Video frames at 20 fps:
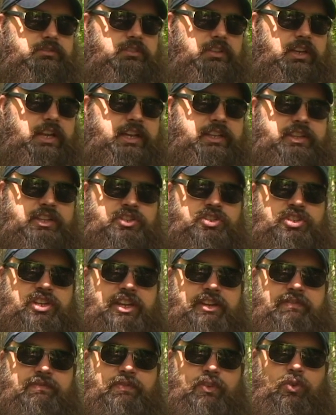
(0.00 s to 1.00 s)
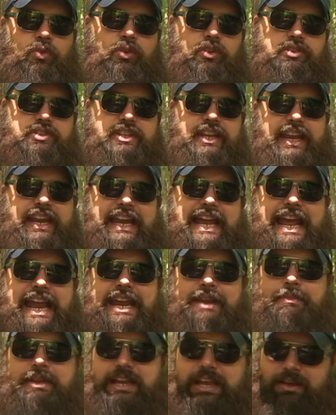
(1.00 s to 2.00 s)
like the Gen 4s, and
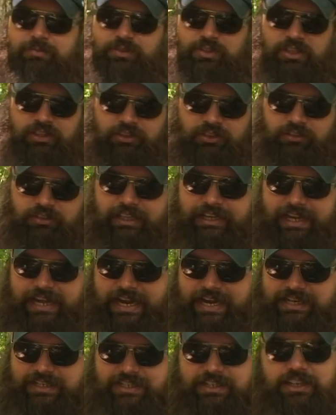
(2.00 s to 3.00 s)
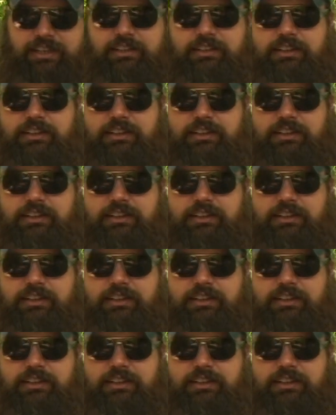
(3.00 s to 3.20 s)
Amy absolutely hates it.